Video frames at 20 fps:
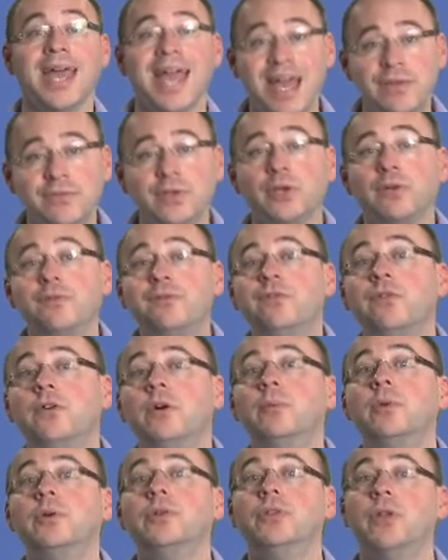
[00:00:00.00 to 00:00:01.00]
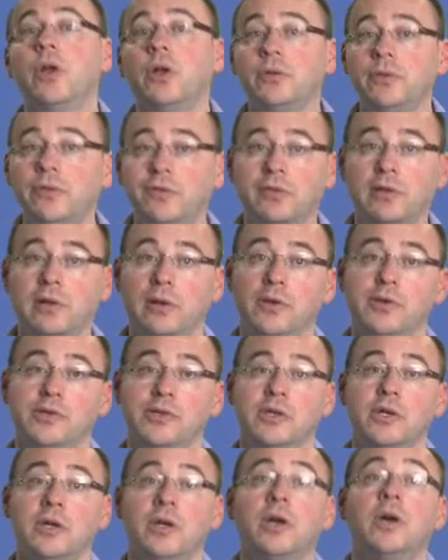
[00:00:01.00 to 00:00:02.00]
Having a formal
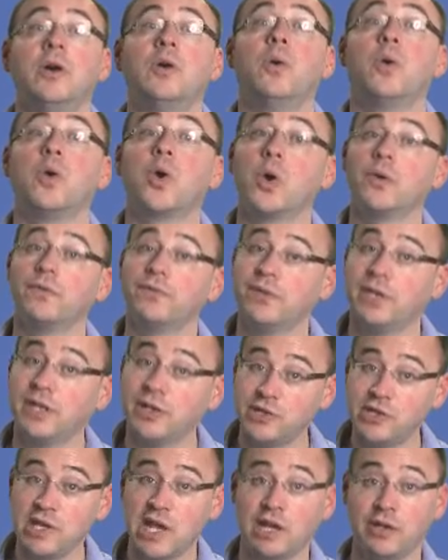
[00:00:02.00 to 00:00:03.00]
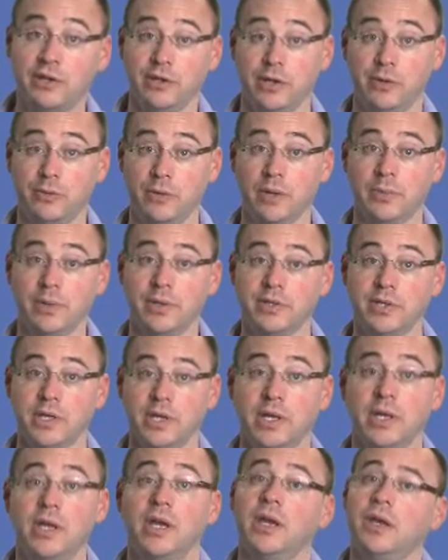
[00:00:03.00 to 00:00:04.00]
non-disclosure or confidentiality agreement
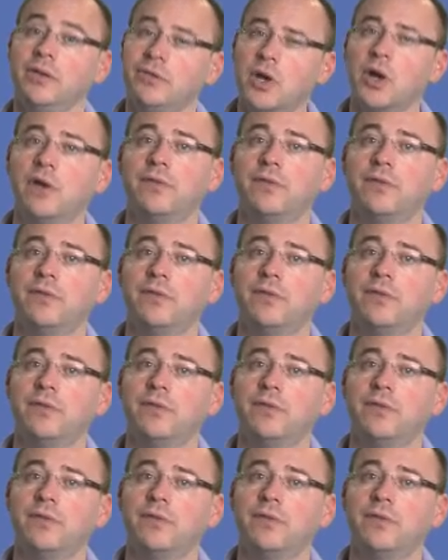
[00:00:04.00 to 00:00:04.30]
is